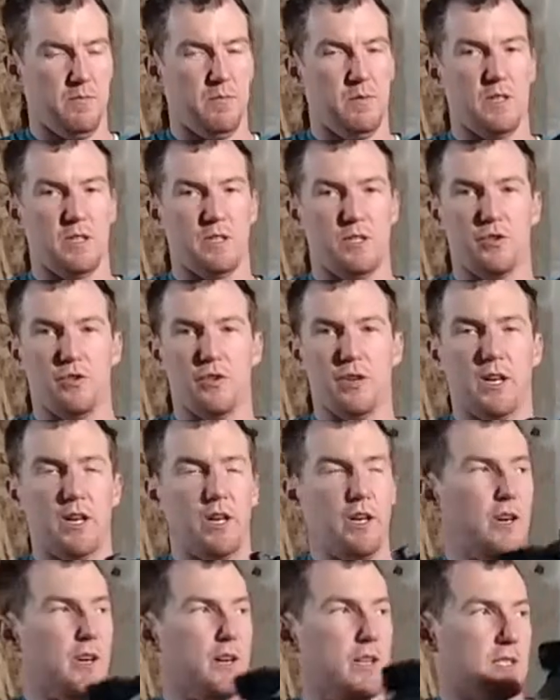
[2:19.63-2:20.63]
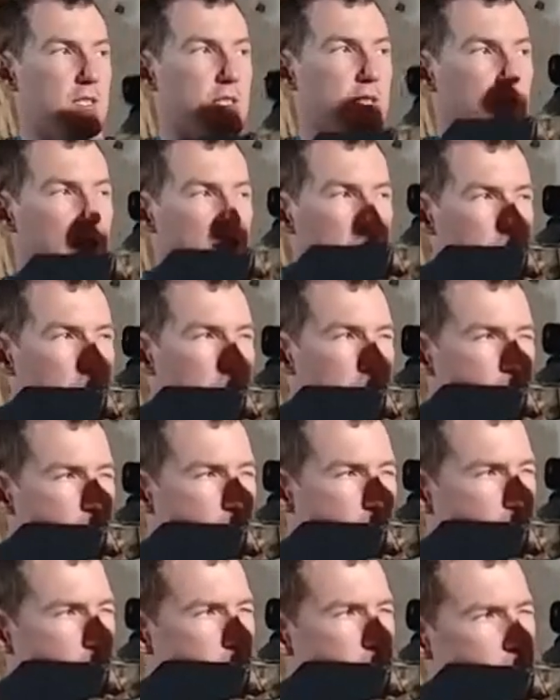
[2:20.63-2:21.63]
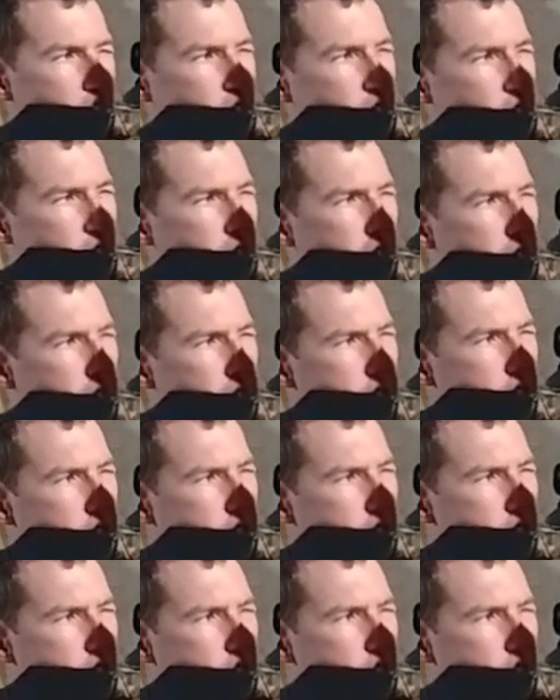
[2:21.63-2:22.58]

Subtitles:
The trigger is a little bit tough as it is,